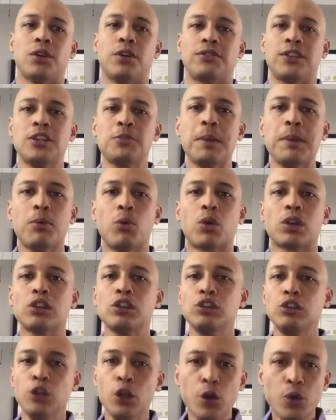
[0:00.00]
if these people were
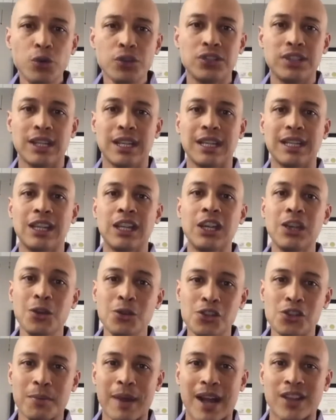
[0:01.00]
losing
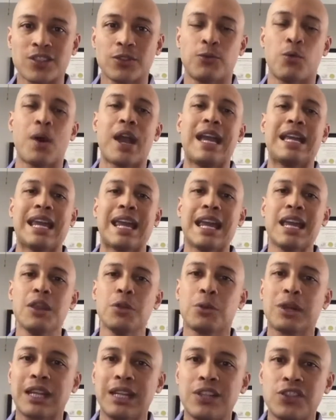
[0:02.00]
huge amounts of weight and they
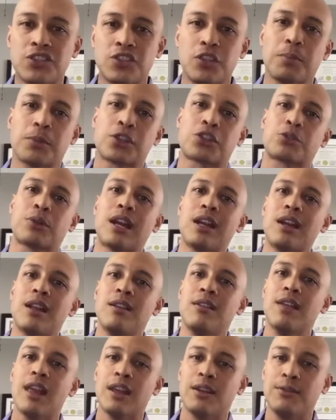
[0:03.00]
were getting super shredded
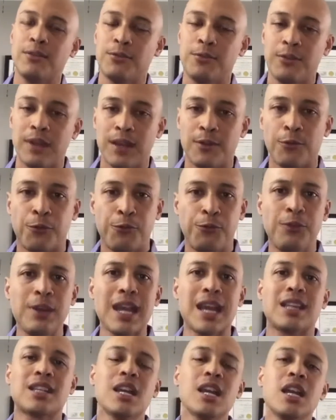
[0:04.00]
and
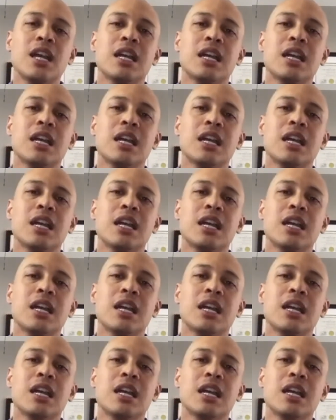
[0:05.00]
fit,